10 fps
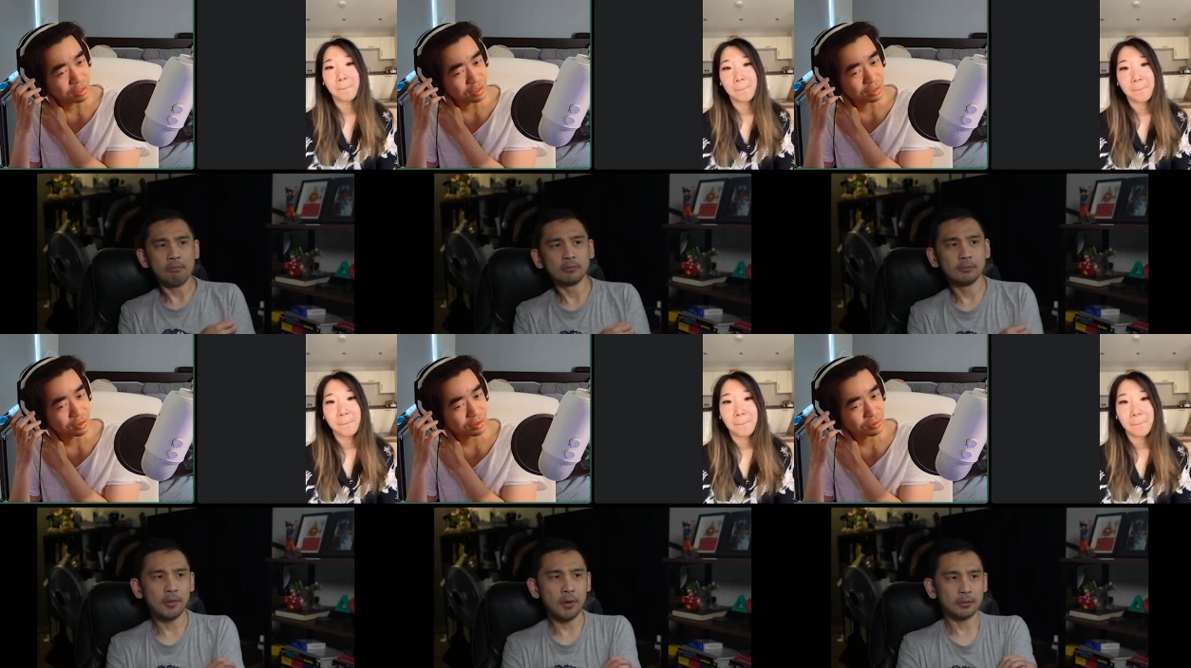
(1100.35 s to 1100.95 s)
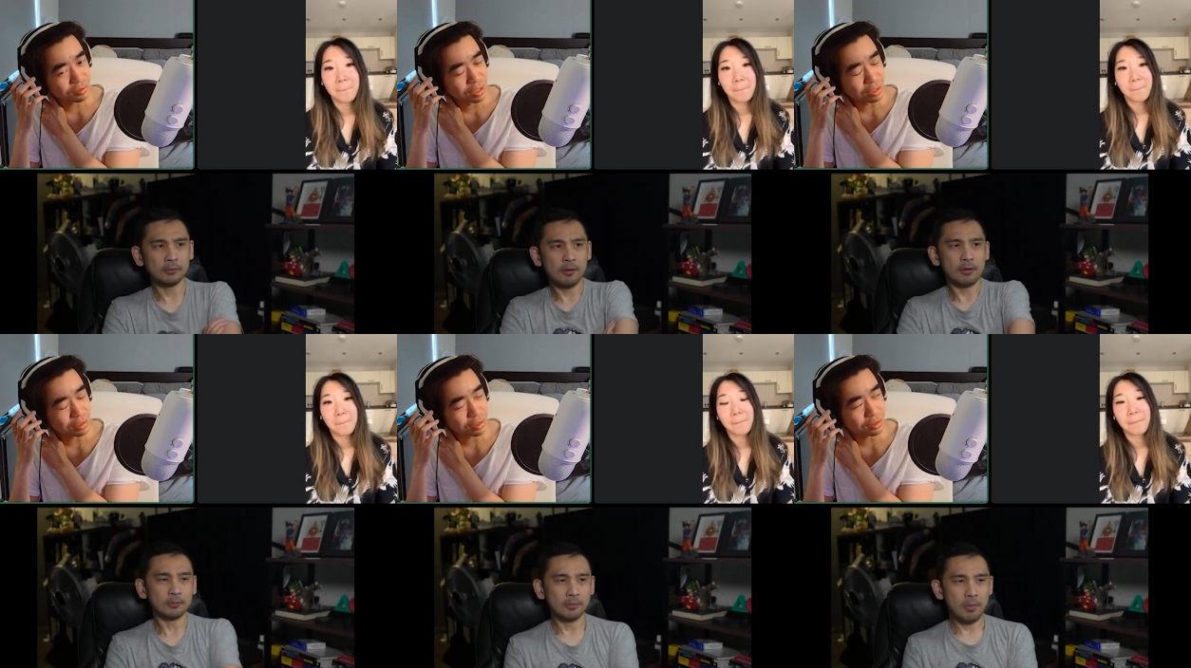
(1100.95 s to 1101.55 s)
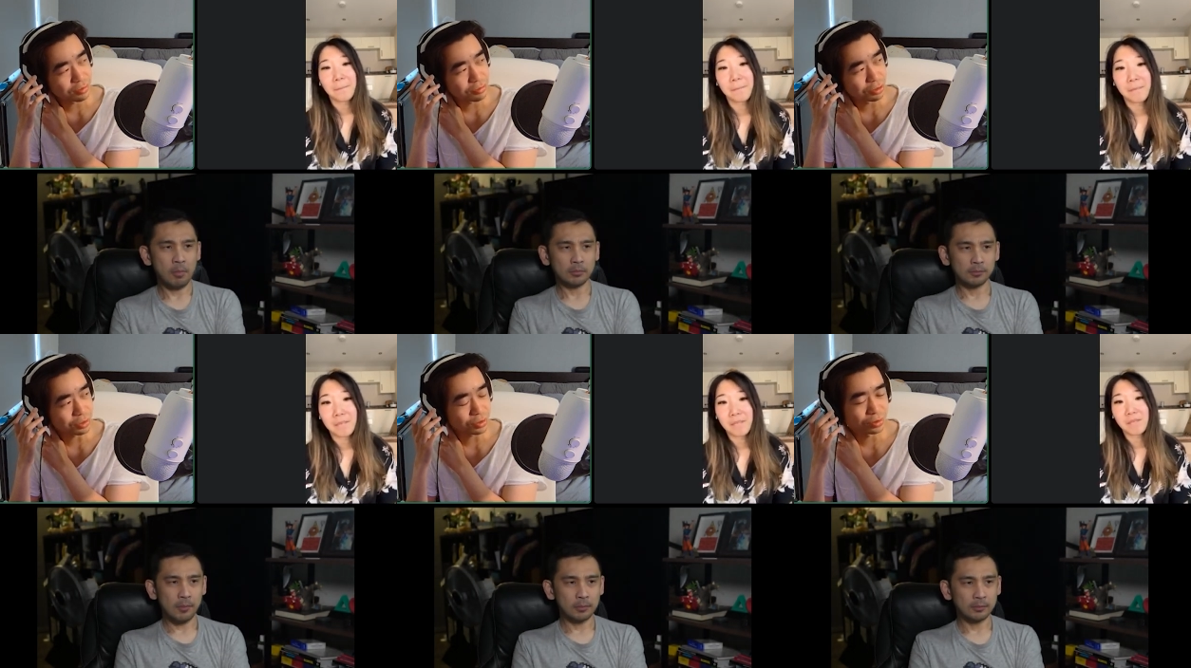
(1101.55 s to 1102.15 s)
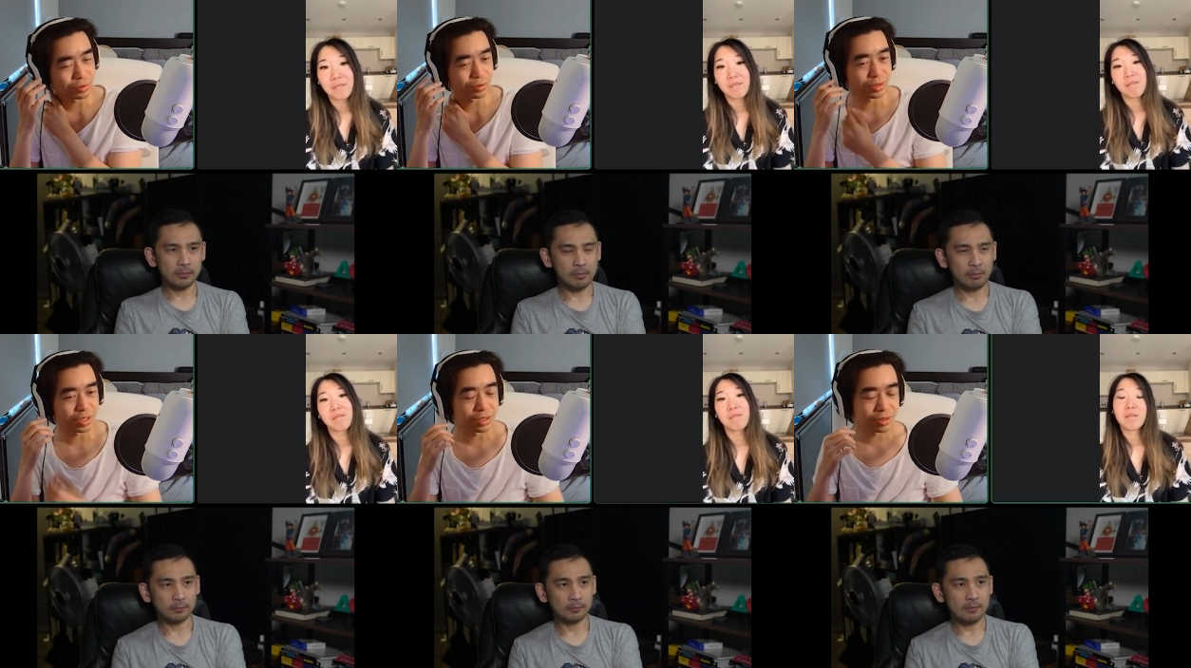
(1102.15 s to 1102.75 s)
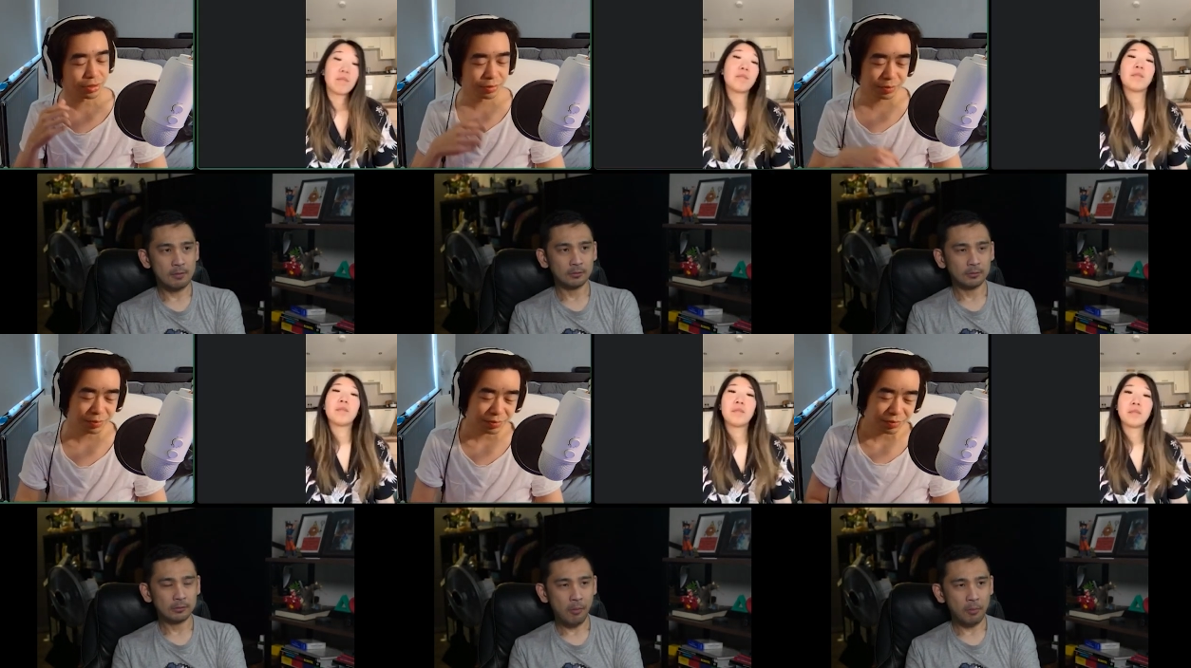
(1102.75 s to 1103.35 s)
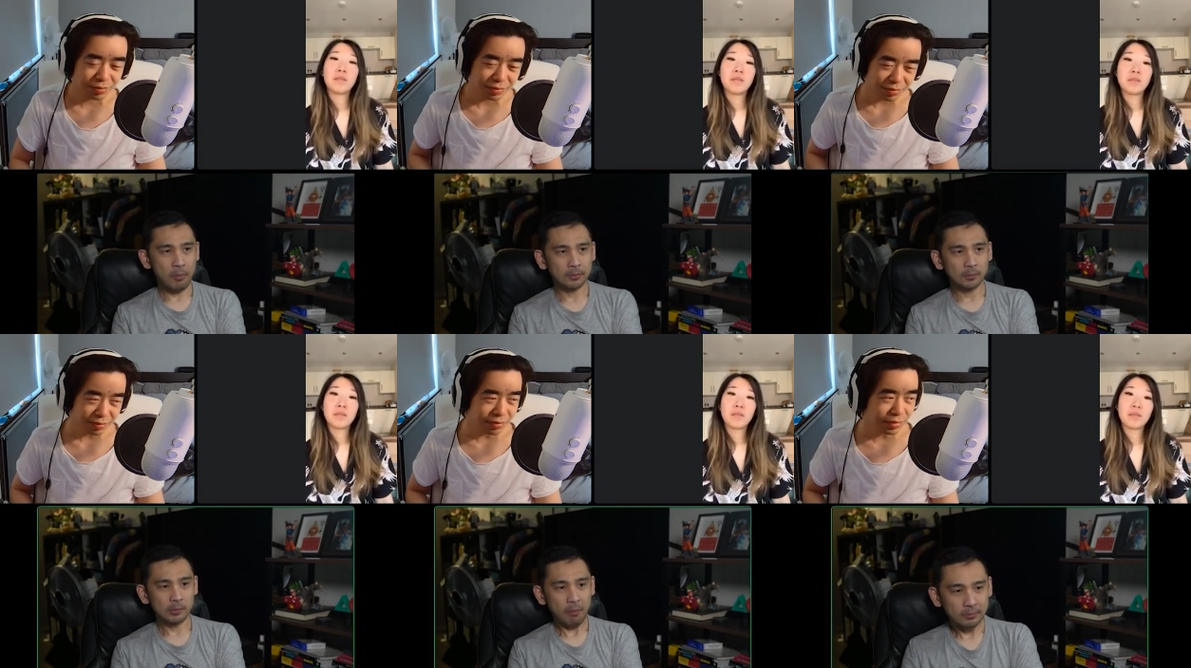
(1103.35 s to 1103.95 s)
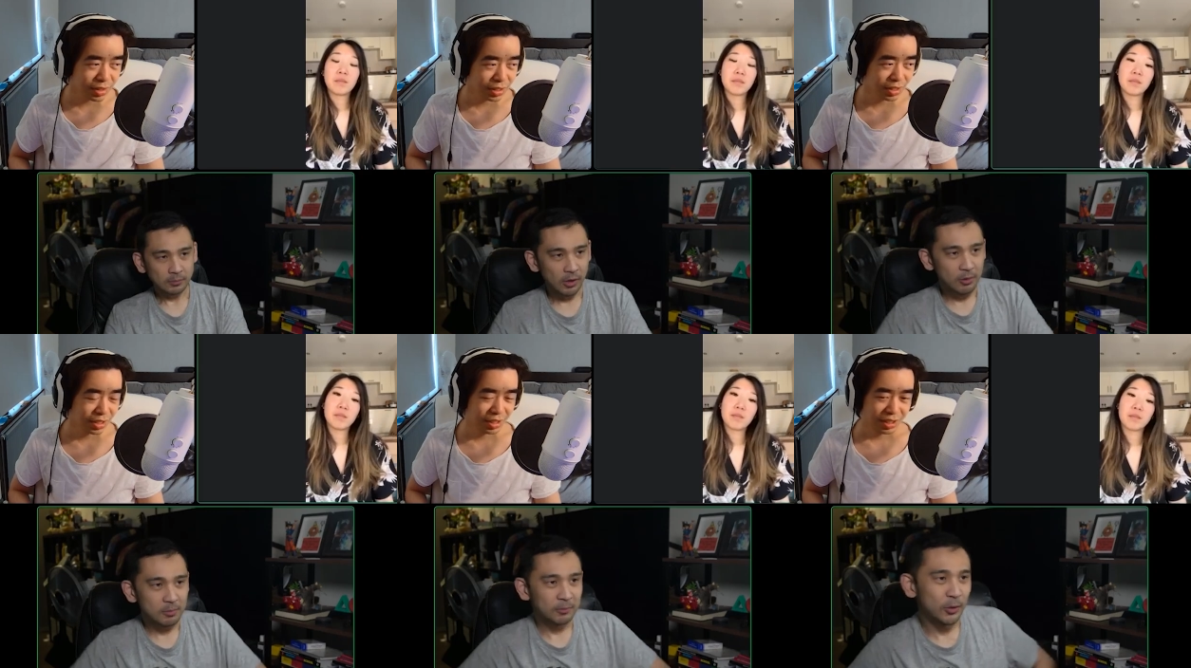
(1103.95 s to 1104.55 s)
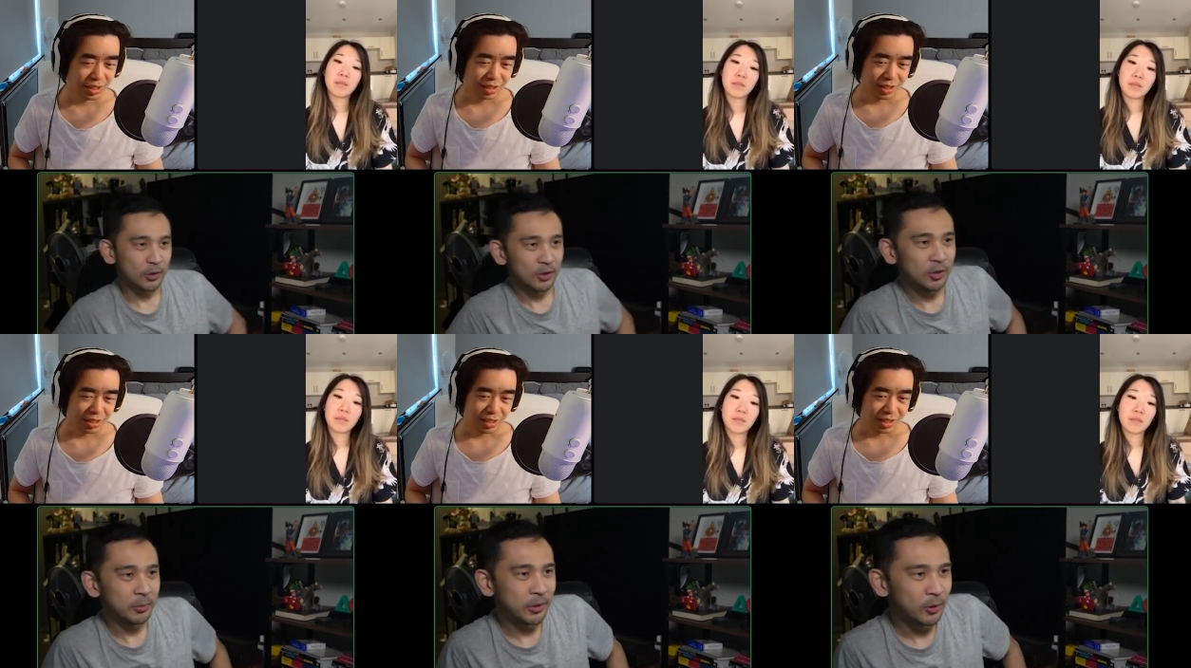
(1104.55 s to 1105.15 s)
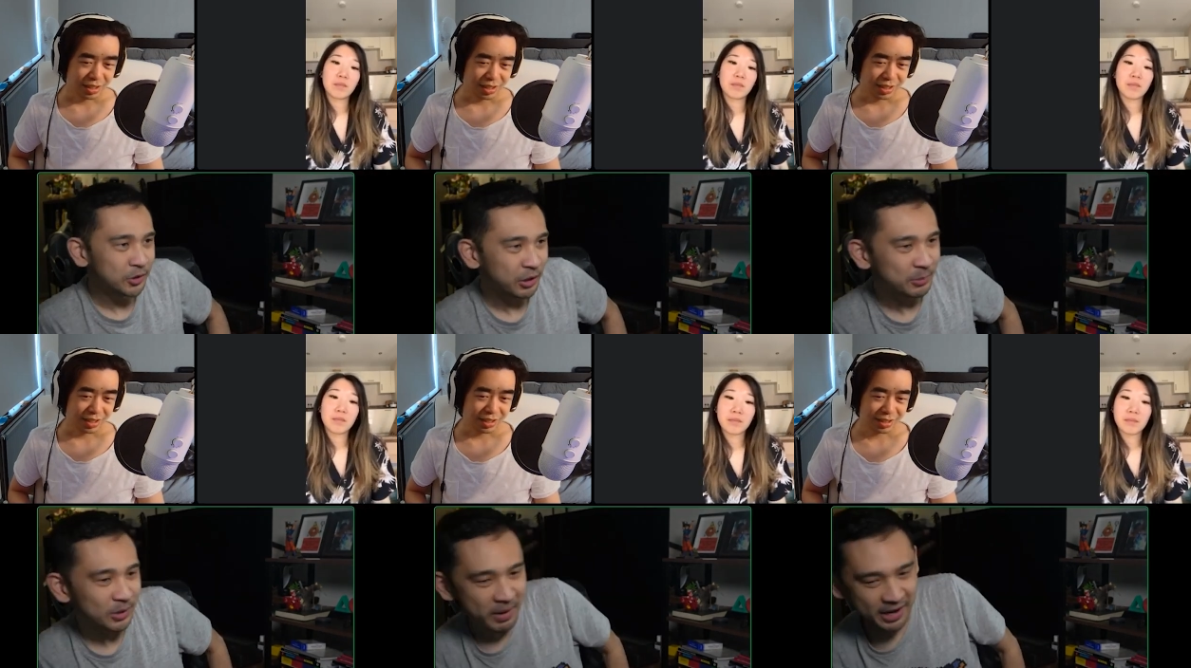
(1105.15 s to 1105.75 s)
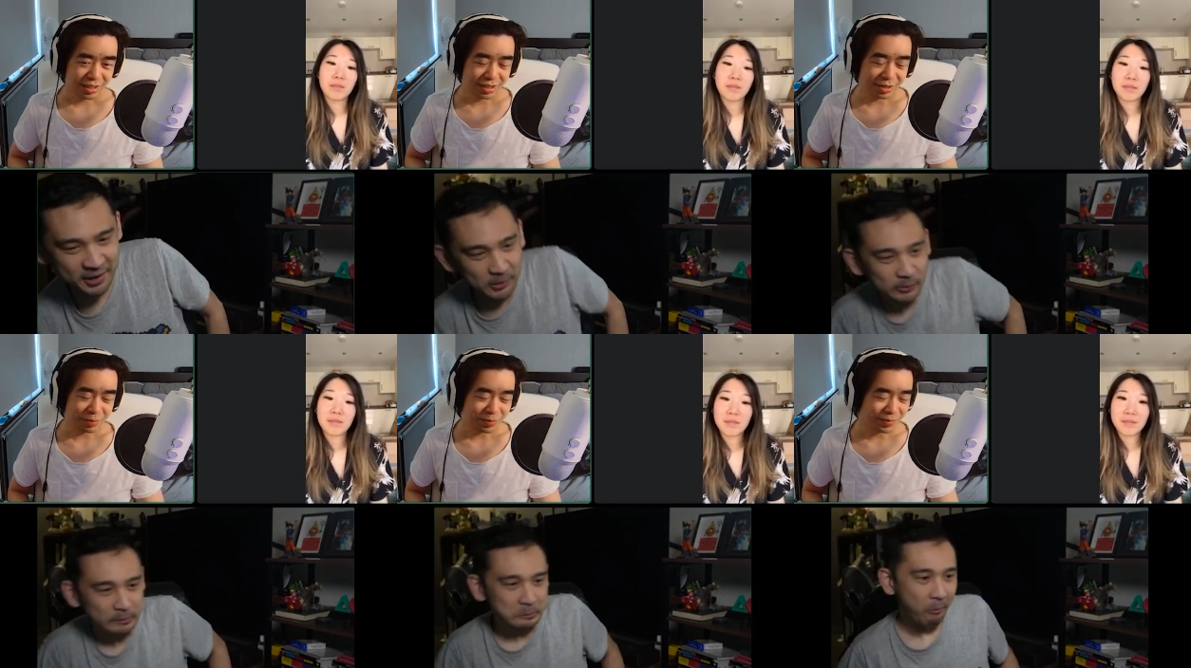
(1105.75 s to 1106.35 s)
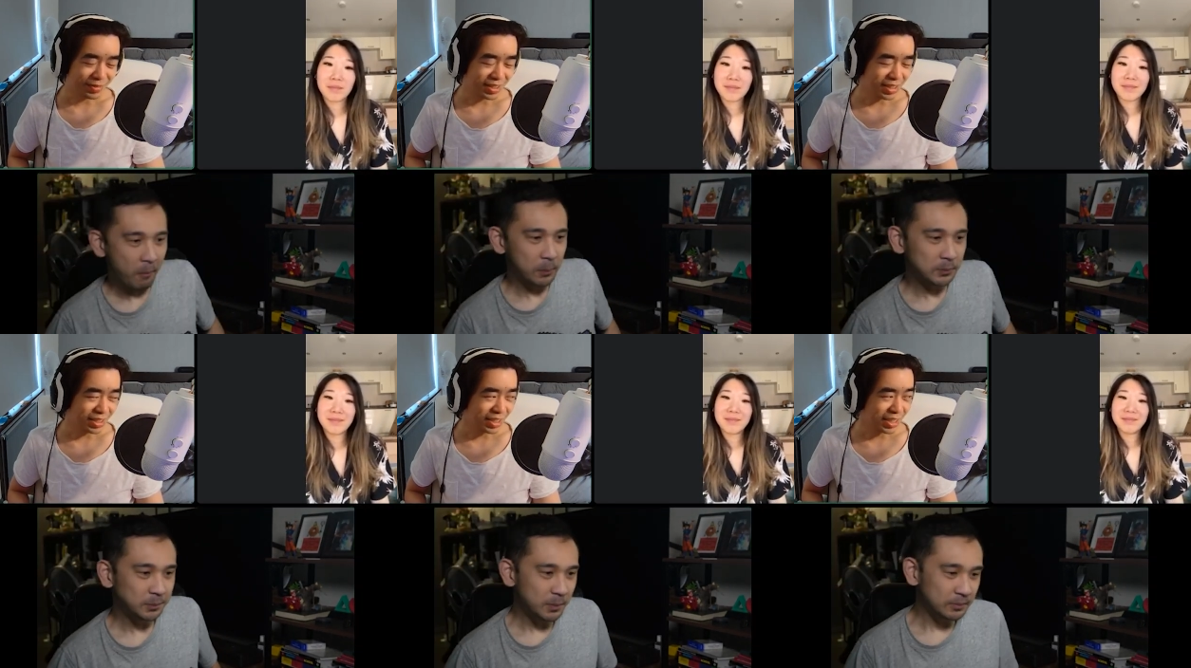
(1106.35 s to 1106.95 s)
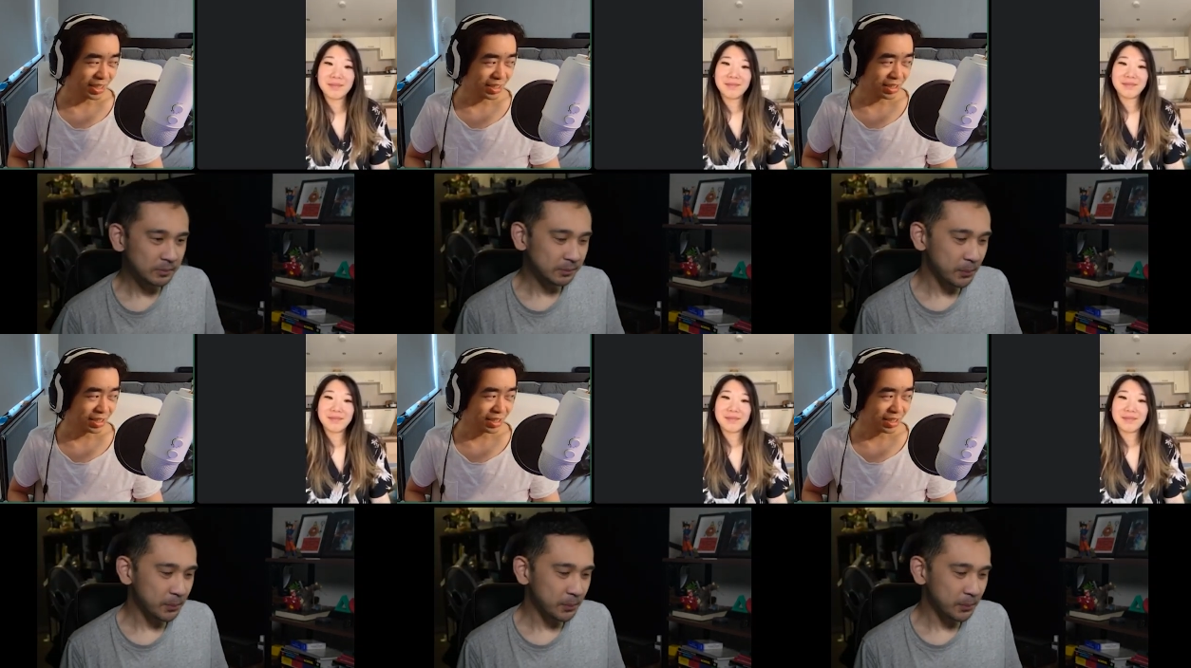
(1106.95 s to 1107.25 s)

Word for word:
Speaker 1: it's in it is in Vauxhall, London.
Speaker 2: Oh, Vauxhall, where all dreams are made.
Speaker 1: Yeah, and